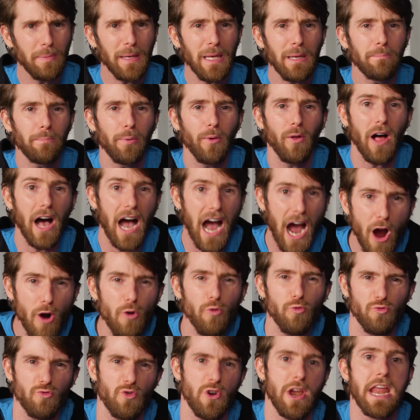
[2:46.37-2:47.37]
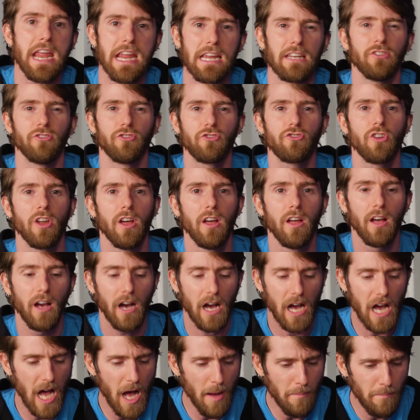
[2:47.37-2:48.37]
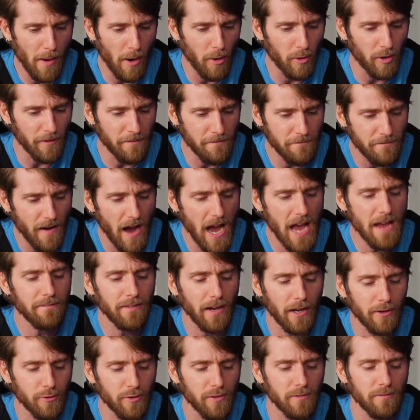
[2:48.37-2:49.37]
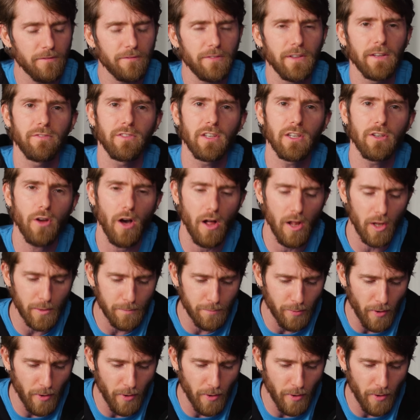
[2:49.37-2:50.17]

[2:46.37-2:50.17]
people outraged about a five hundred fifty dollar